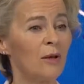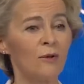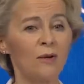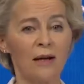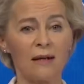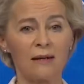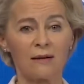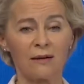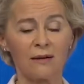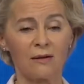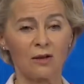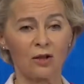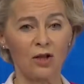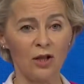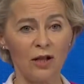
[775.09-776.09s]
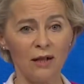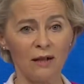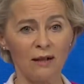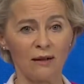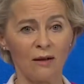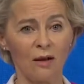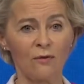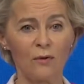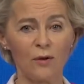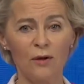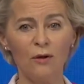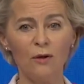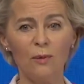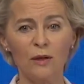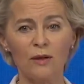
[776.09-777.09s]
look at the share of
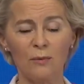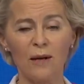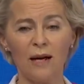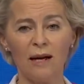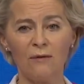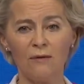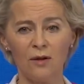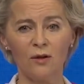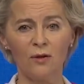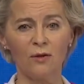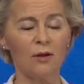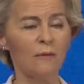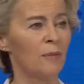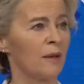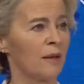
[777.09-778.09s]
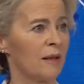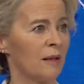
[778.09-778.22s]
renewables we have in Europe,